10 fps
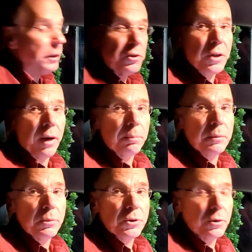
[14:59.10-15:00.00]
in Joplin,
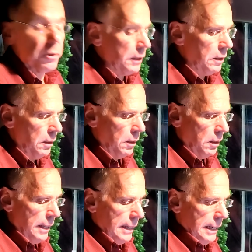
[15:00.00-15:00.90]
Missouri,
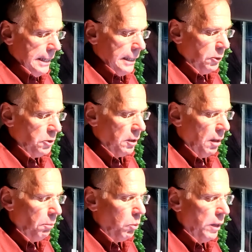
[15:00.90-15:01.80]
And there's a
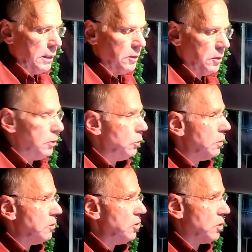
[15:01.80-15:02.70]
couple ways that you
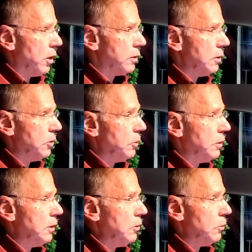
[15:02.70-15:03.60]
can start it. You can
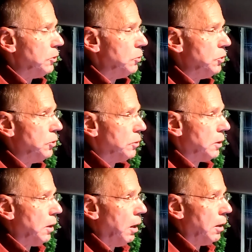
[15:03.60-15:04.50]
either use your
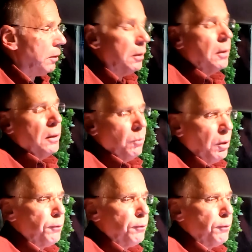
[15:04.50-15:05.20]
card. Well,